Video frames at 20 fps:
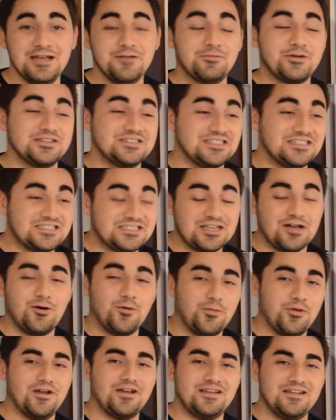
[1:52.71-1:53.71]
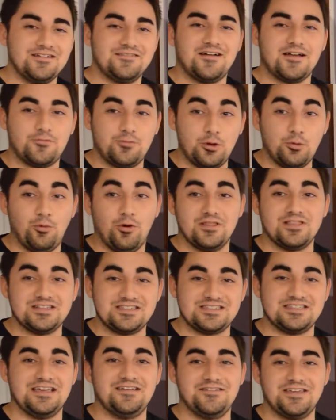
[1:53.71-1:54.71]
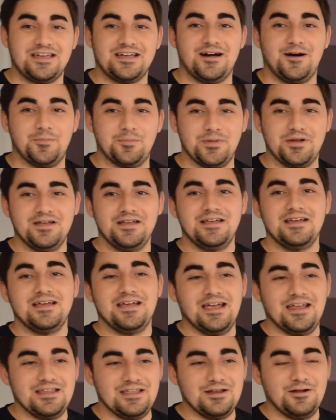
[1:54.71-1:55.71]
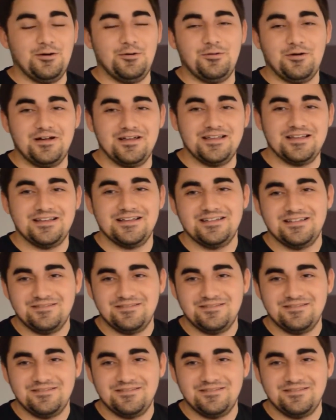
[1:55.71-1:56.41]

because he celebrated it like we won the Stanley Cup. And you know what?